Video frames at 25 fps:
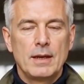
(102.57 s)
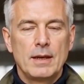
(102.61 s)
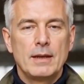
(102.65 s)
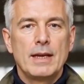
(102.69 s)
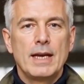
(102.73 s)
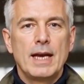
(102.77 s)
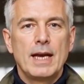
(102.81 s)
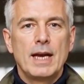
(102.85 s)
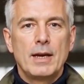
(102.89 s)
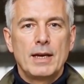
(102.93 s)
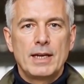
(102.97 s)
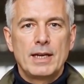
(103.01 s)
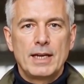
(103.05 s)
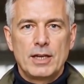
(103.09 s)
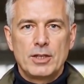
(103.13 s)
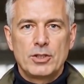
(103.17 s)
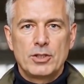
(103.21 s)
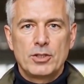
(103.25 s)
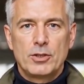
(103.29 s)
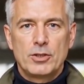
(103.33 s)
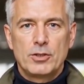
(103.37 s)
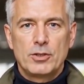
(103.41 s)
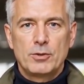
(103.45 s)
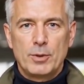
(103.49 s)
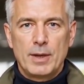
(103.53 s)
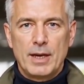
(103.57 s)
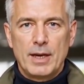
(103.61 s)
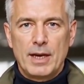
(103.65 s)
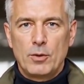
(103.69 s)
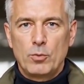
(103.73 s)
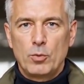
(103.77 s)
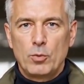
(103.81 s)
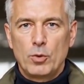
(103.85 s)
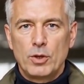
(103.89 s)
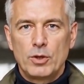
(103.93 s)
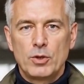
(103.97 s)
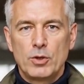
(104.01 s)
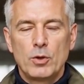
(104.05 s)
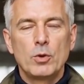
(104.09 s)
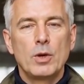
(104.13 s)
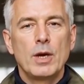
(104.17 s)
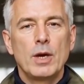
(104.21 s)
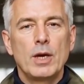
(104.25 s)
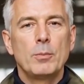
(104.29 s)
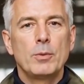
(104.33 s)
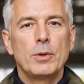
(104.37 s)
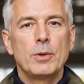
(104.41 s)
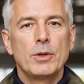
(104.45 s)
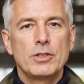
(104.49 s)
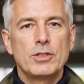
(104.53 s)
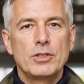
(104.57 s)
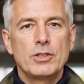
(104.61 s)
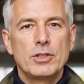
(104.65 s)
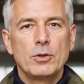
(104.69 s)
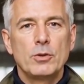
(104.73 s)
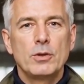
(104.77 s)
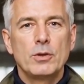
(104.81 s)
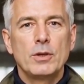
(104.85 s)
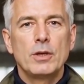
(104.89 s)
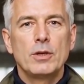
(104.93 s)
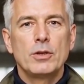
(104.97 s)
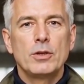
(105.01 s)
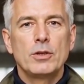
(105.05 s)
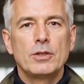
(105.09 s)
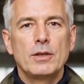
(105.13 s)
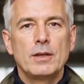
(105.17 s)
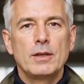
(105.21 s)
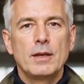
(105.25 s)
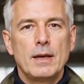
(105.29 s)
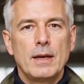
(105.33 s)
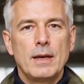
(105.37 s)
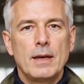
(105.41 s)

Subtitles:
The allegations made were incredibly serious